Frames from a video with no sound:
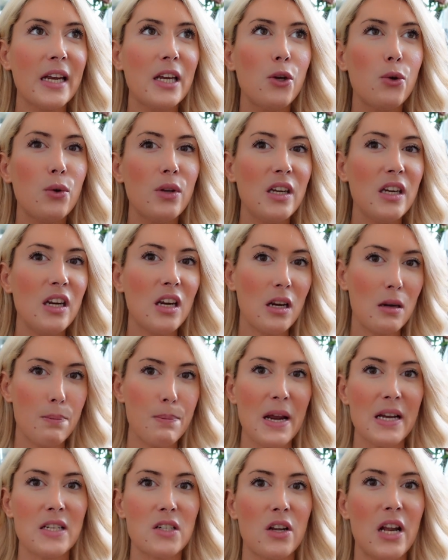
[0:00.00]
unique
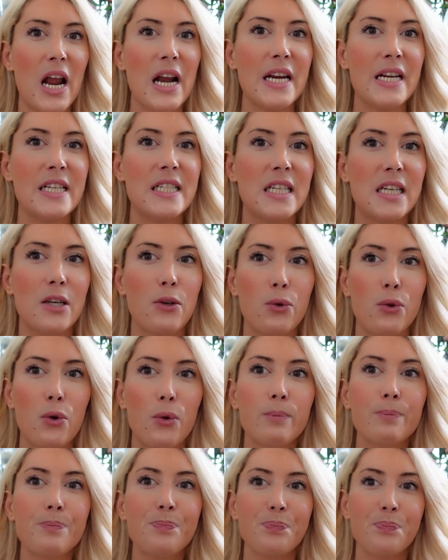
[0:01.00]
personality, you
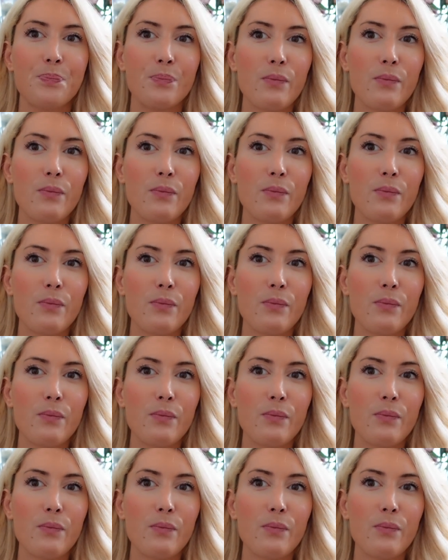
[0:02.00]
know.